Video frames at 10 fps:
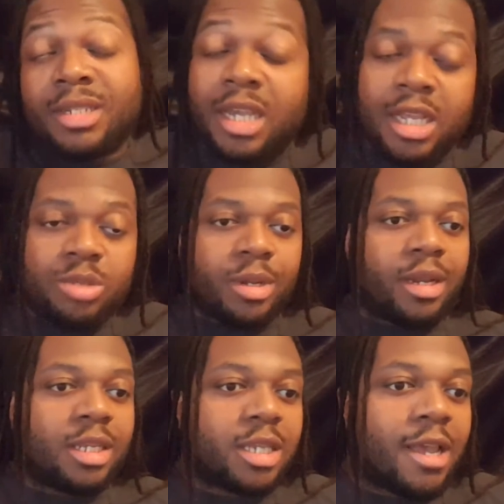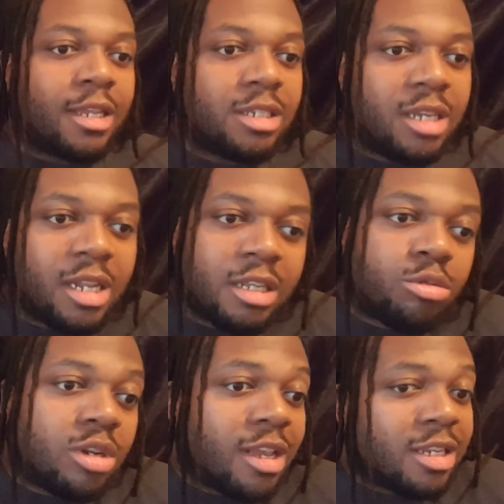It is what it is, guys. It is
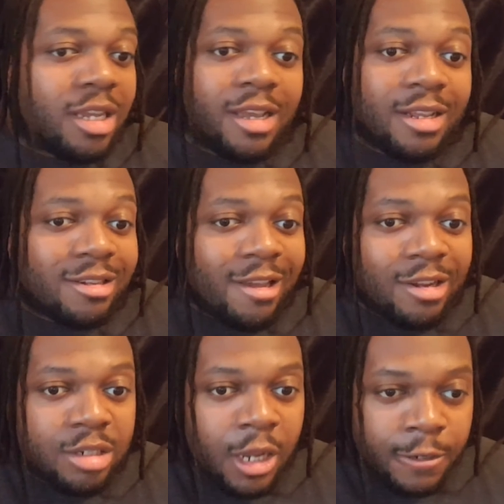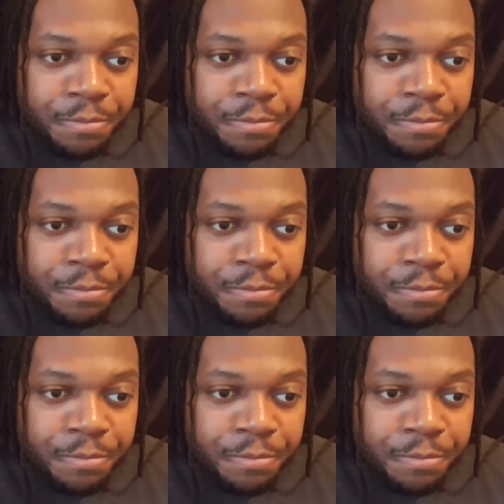what it is, ladies.